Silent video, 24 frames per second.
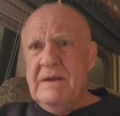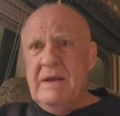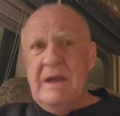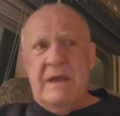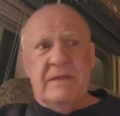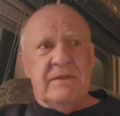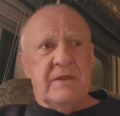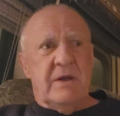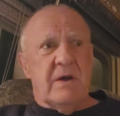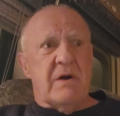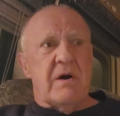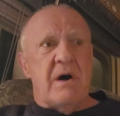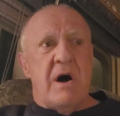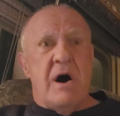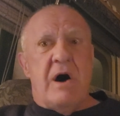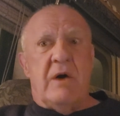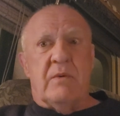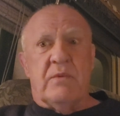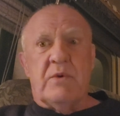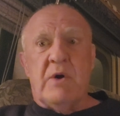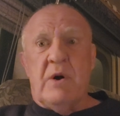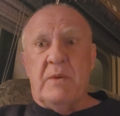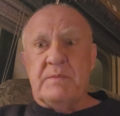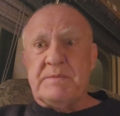And they're
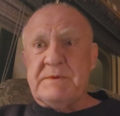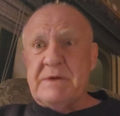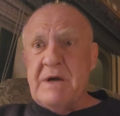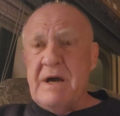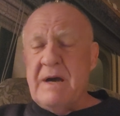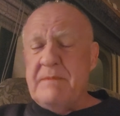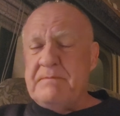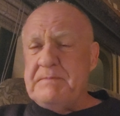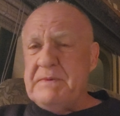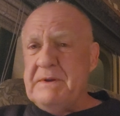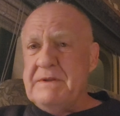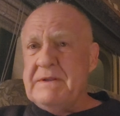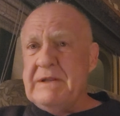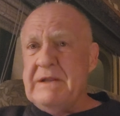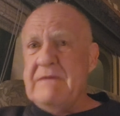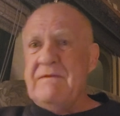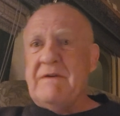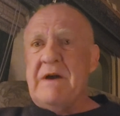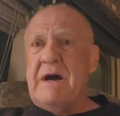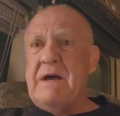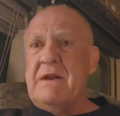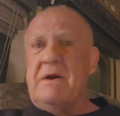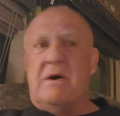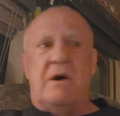all roped up, and they've
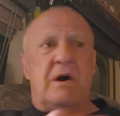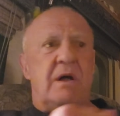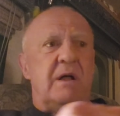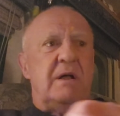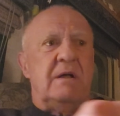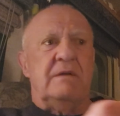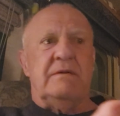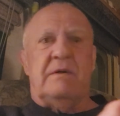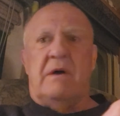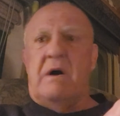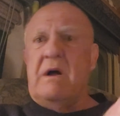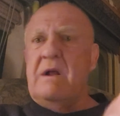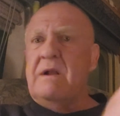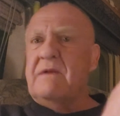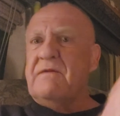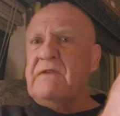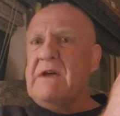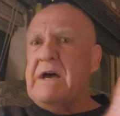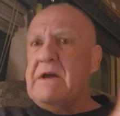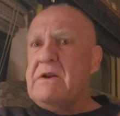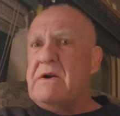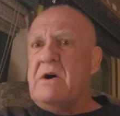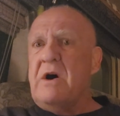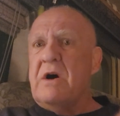got all that